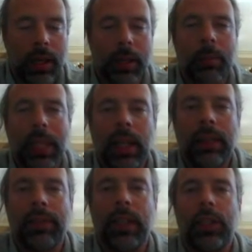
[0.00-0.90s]

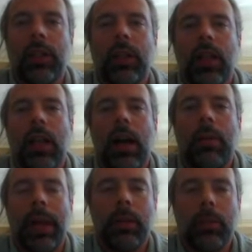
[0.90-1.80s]
competing feature called
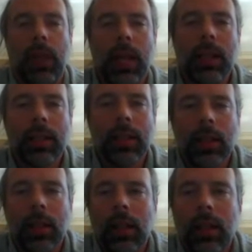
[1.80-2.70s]
compact blocks,
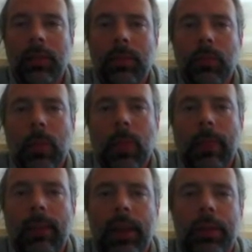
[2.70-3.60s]
and
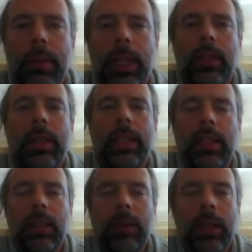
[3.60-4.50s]
it remains to be
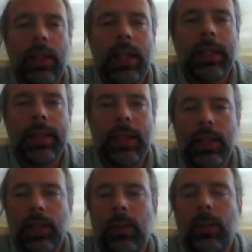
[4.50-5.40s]
seen whether that
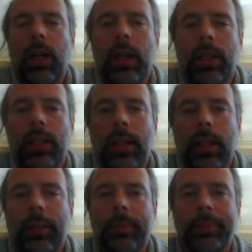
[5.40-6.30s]
decision was
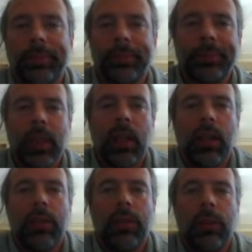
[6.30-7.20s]

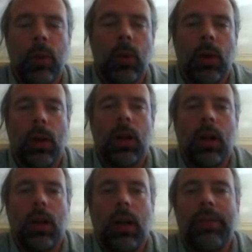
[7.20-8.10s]

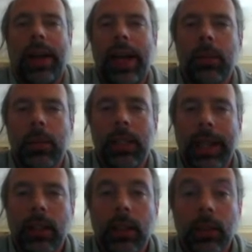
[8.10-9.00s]
for valuable
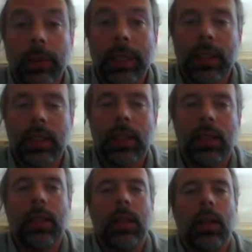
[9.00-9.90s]
technical reasons
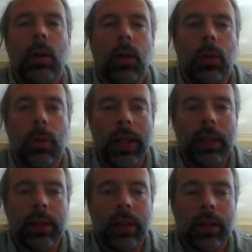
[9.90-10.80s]
or
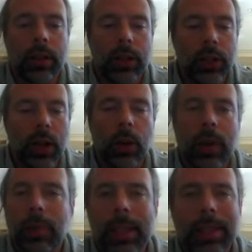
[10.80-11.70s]
whether, you know,
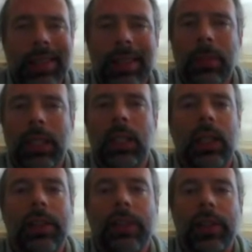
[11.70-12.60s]
it was simply an
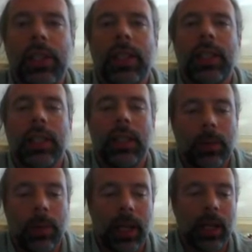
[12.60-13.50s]
inefficiency in
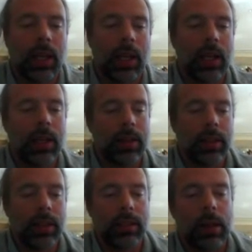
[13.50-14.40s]
the way
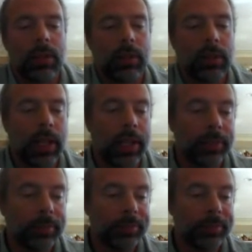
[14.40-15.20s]
things happen today.